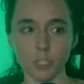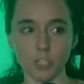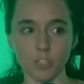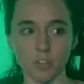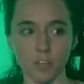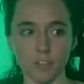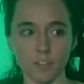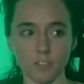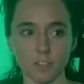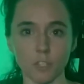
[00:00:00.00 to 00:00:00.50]

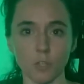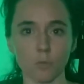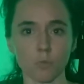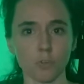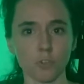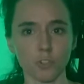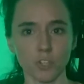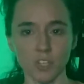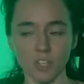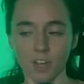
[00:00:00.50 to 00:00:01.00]
She's honestly a
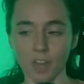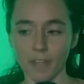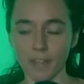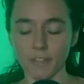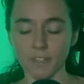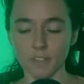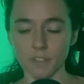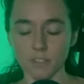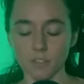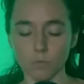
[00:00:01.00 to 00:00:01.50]
really
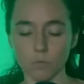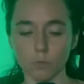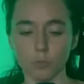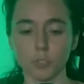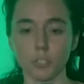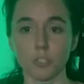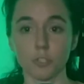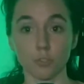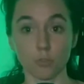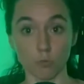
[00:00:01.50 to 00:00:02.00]
nice,
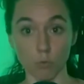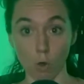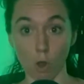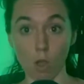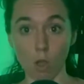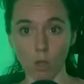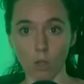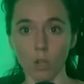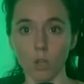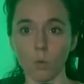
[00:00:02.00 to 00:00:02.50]
really
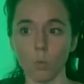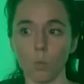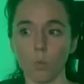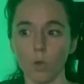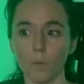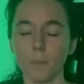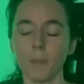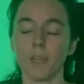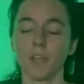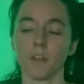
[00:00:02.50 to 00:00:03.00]
strong
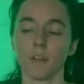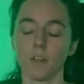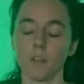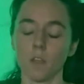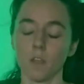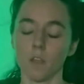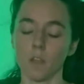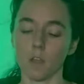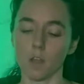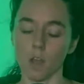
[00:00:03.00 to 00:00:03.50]
woman.
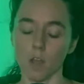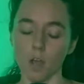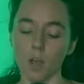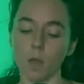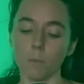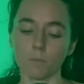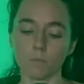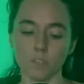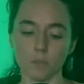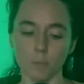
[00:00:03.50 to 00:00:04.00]

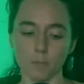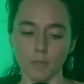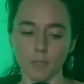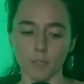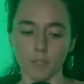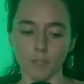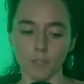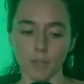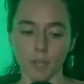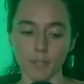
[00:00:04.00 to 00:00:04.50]

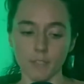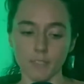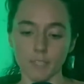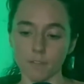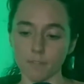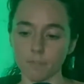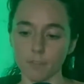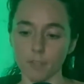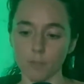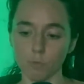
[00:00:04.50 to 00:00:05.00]
Somebody I
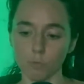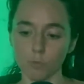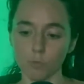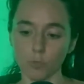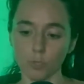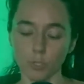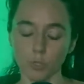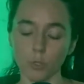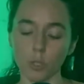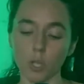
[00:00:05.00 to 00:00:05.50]
definitely
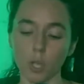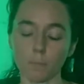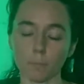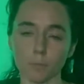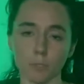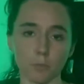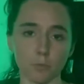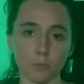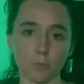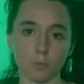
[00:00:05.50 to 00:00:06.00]
really look
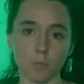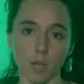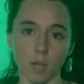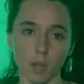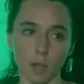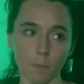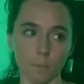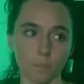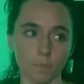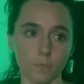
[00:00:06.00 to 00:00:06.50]
up to.
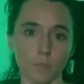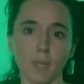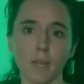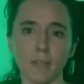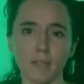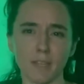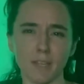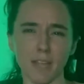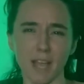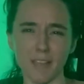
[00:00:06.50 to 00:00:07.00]

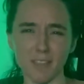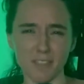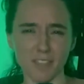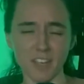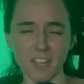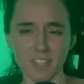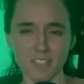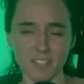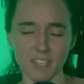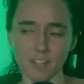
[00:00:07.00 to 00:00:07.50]
I
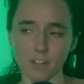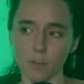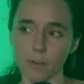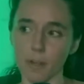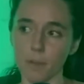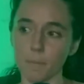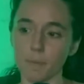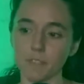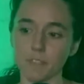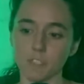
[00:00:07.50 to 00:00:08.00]
think I said it
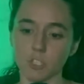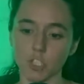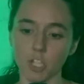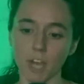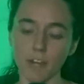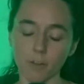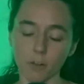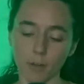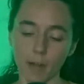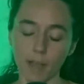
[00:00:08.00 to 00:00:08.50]
already, but
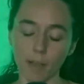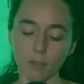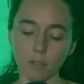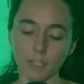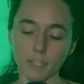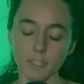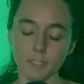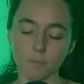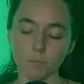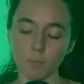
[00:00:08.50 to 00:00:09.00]
check her out,
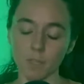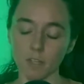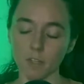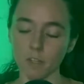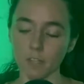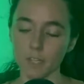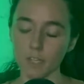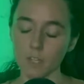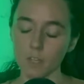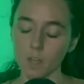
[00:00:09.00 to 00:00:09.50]
Liz
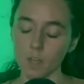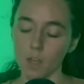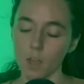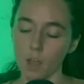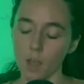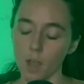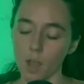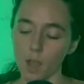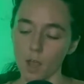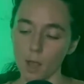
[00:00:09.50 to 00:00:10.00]
Miele,
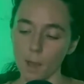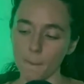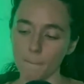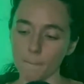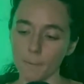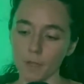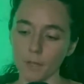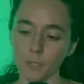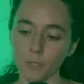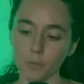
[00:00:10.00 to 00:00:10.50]

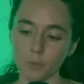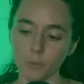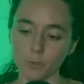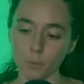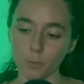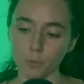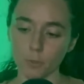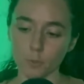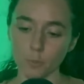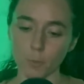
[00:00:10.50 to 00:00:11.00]
on
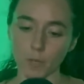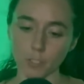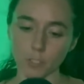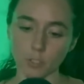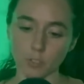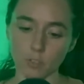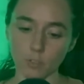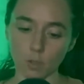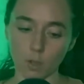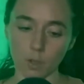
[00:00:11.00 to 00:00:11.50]
YouTube. Her
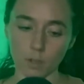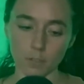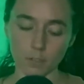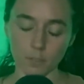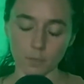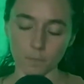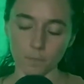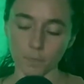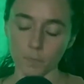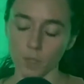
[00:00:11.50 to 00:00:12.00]
special is
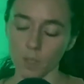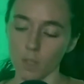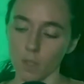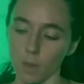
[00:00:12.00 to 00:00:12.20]
awesome.